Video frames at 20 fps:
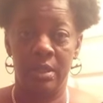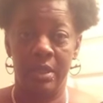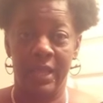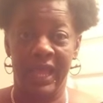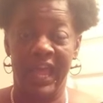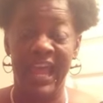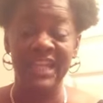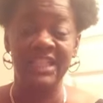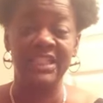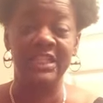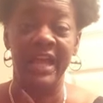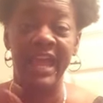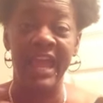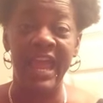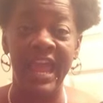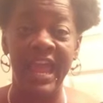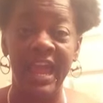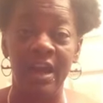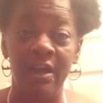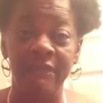And to
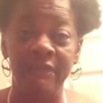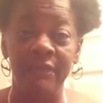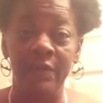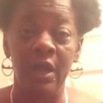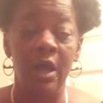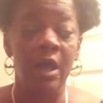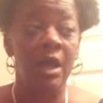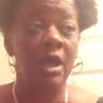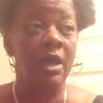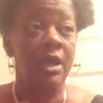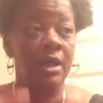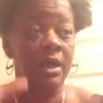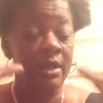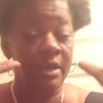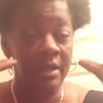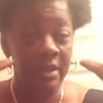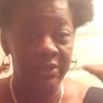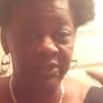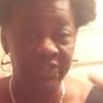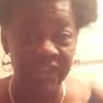have
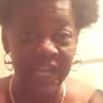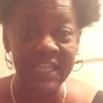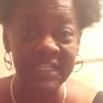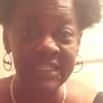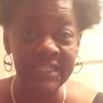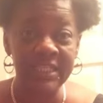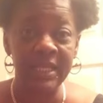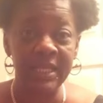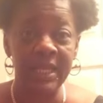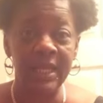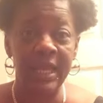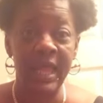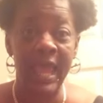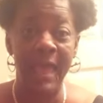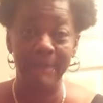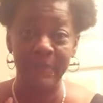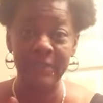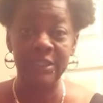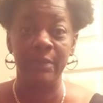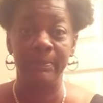this
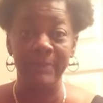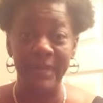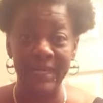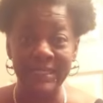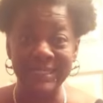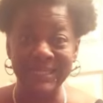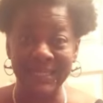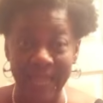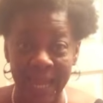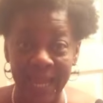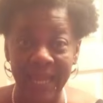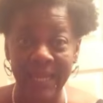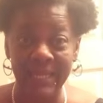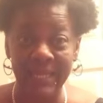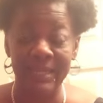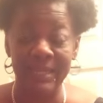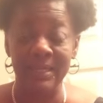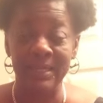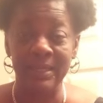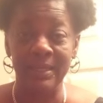happen to me
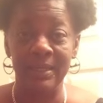today,